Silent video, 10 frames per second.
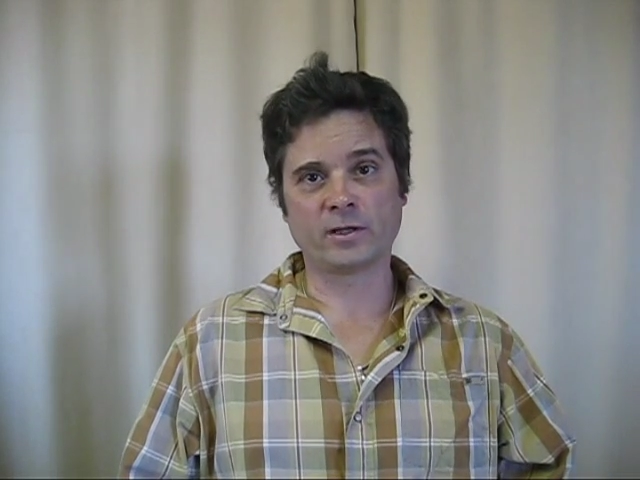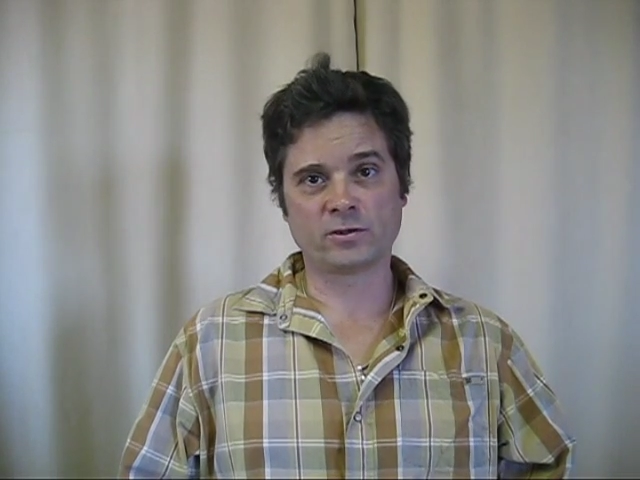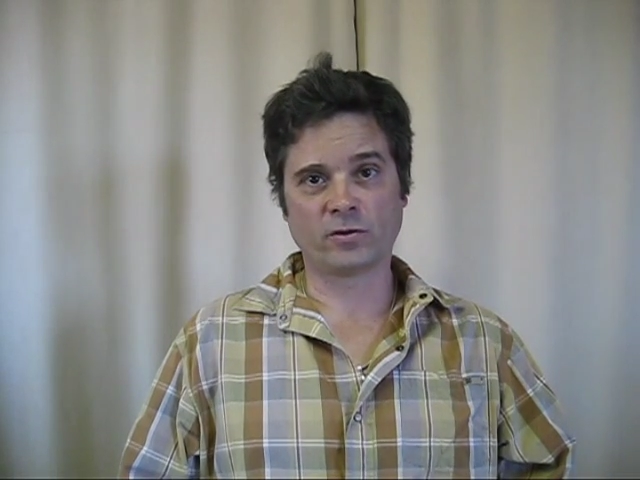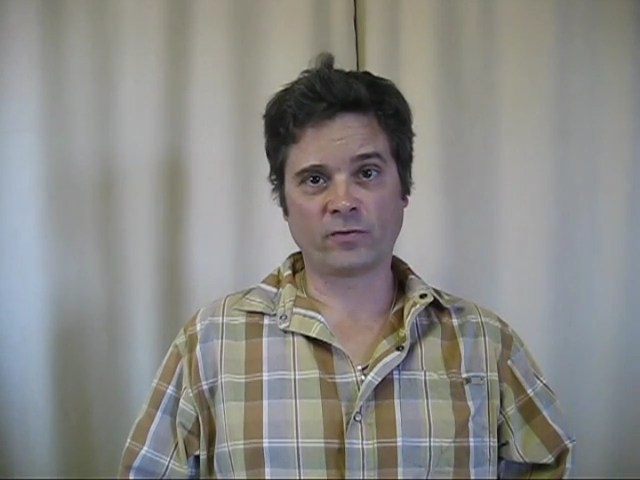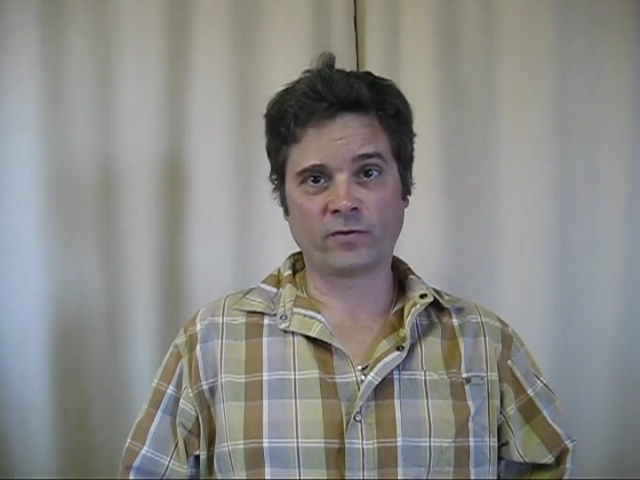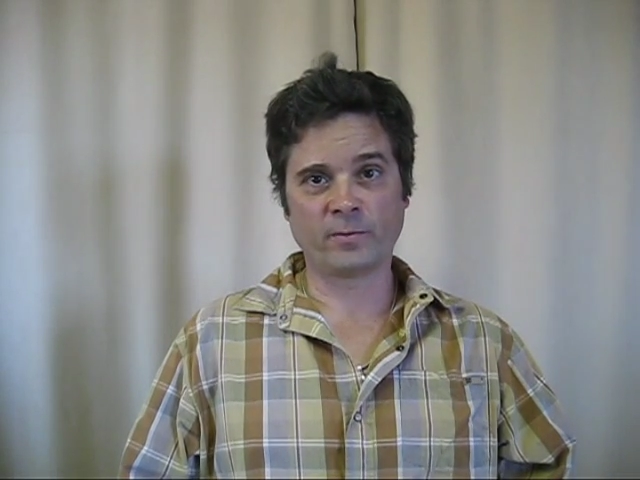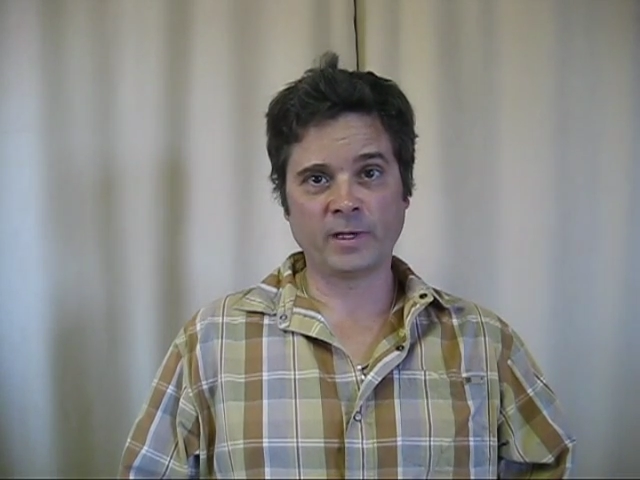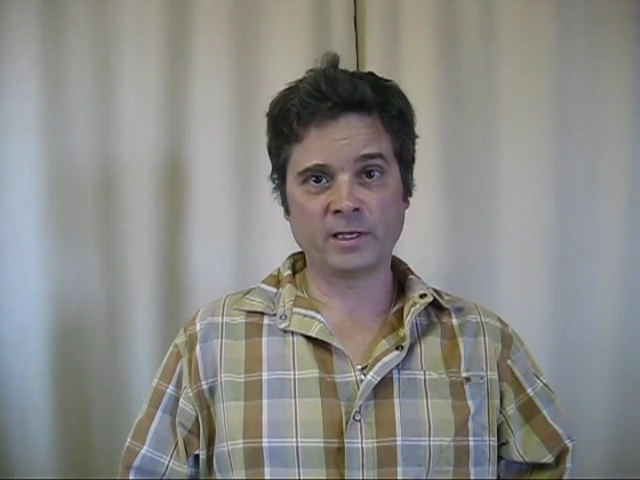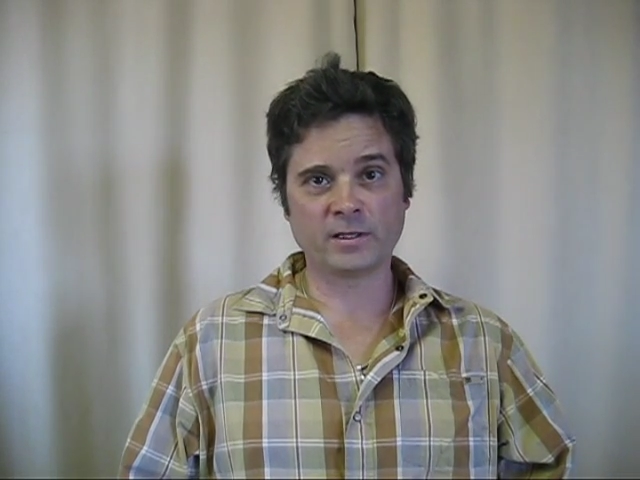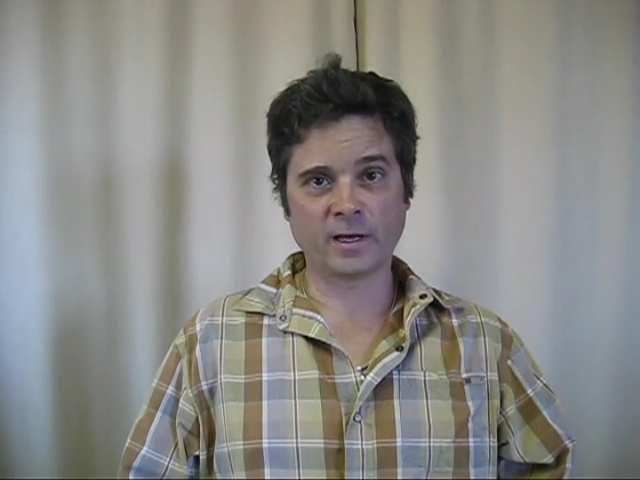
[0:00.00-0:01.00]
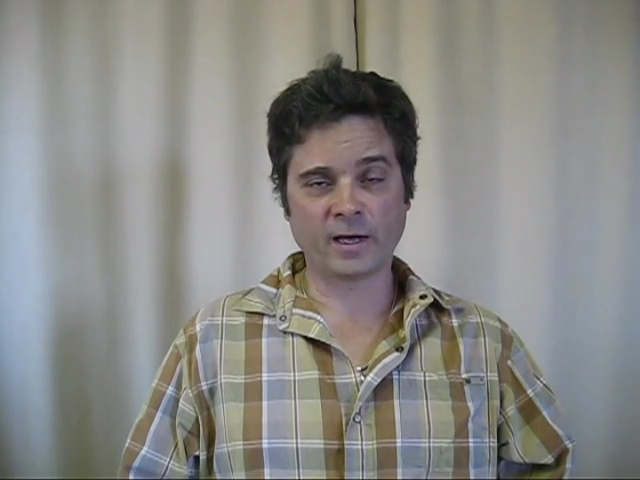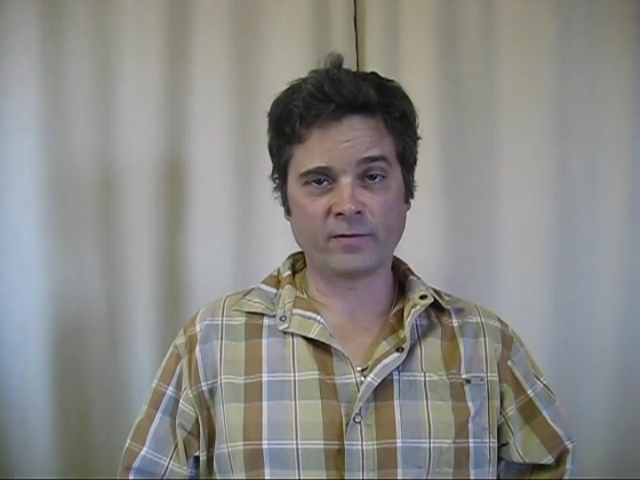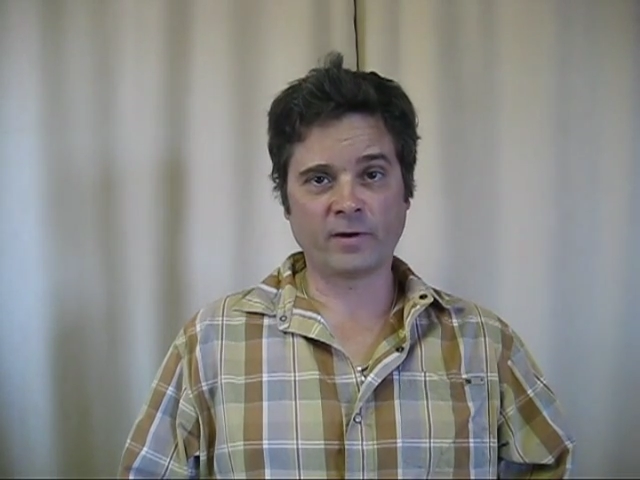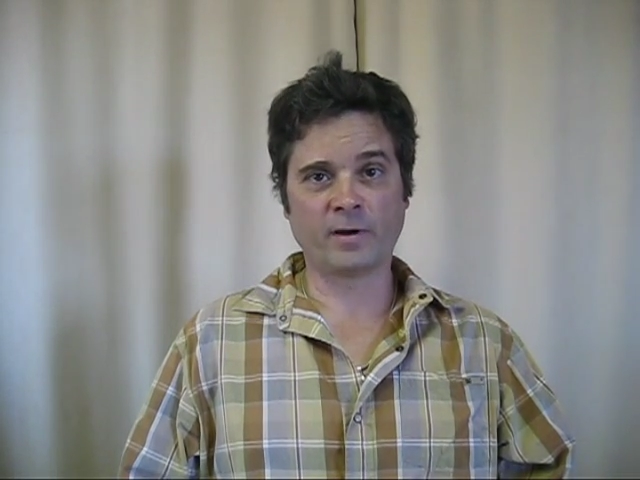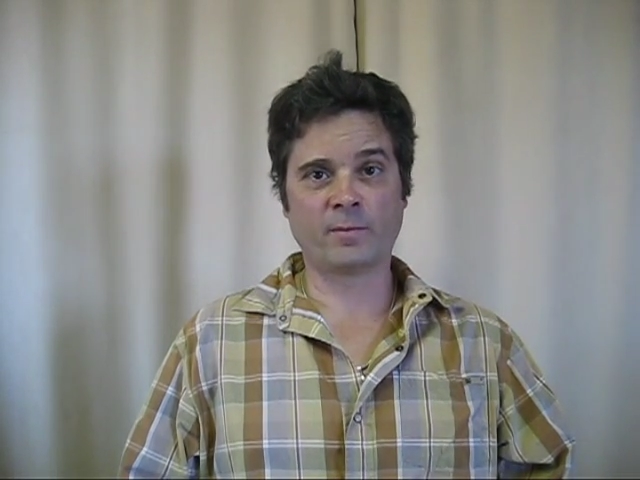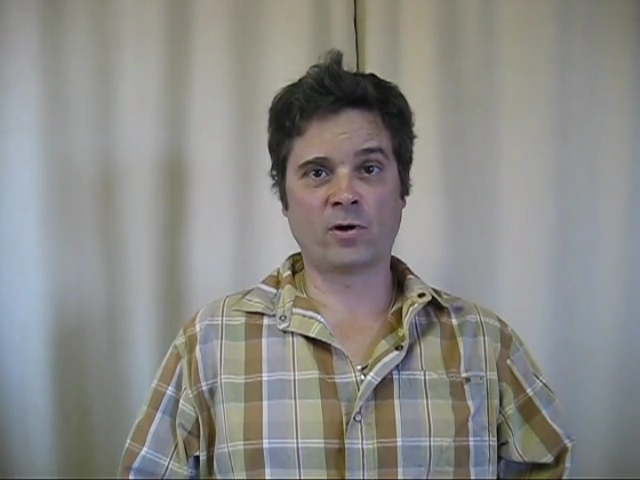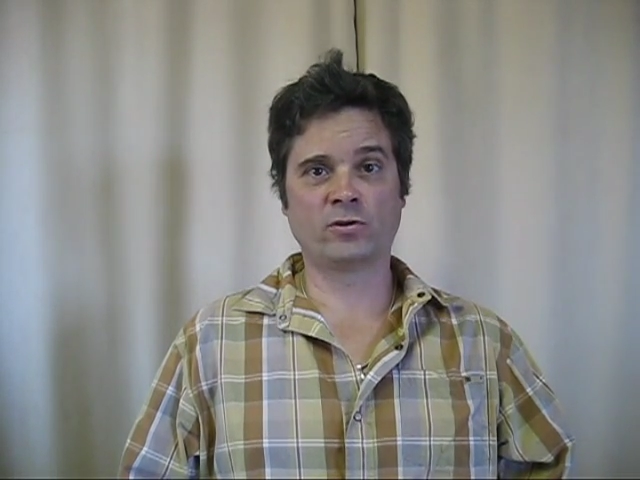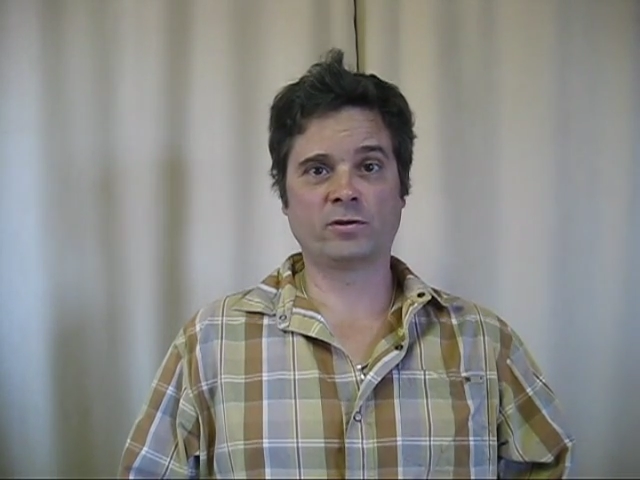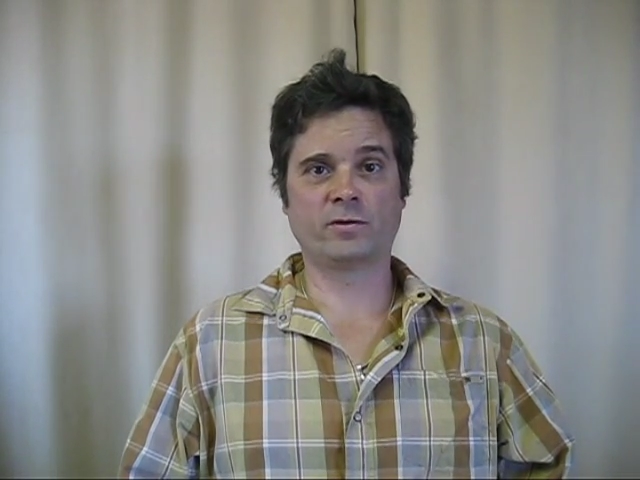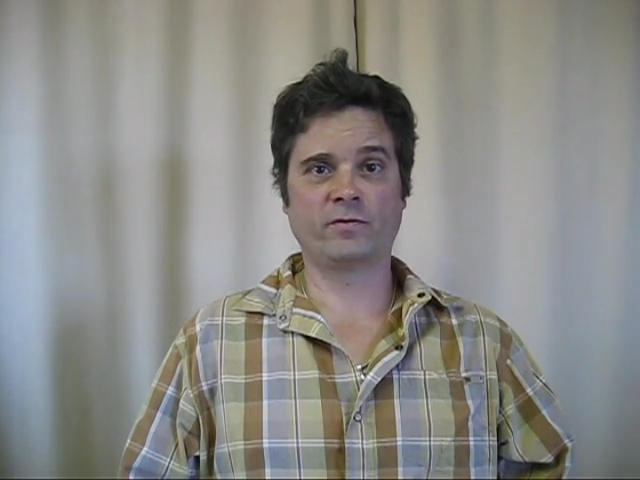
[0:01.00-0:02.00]
So for me to have an
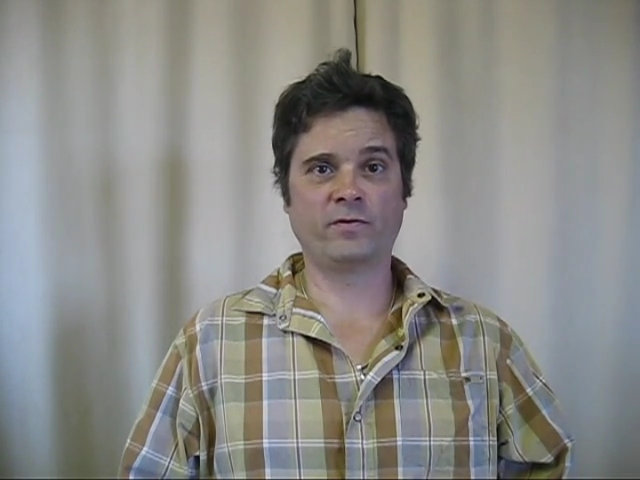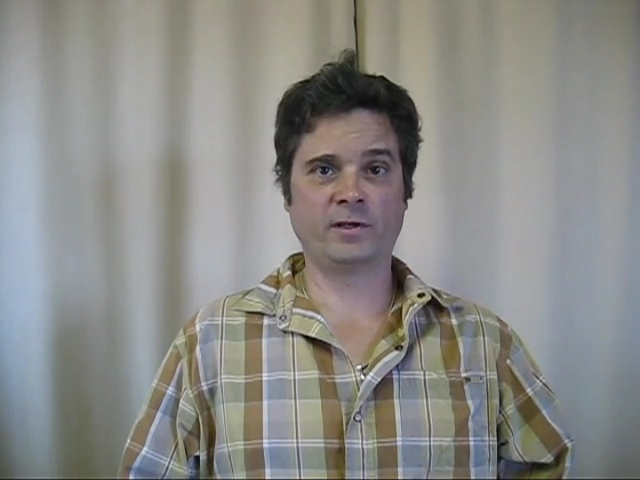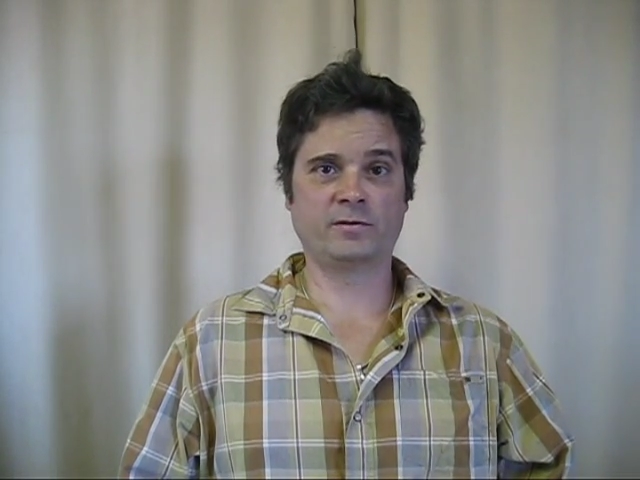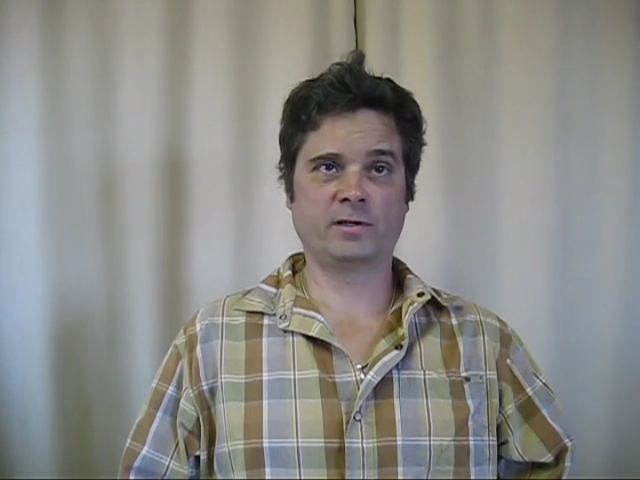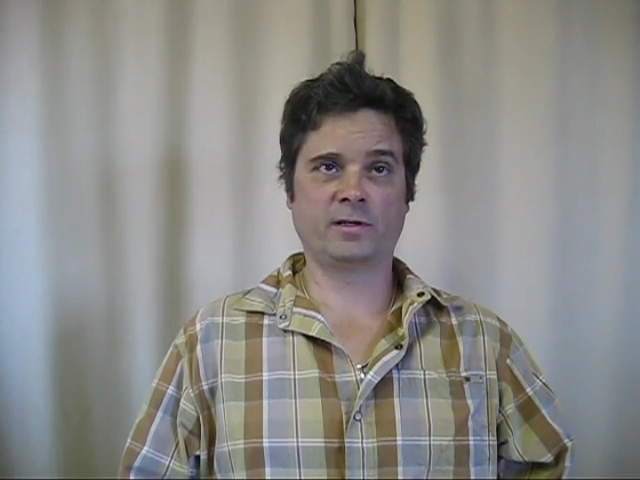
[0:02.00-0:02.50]
emotional feeling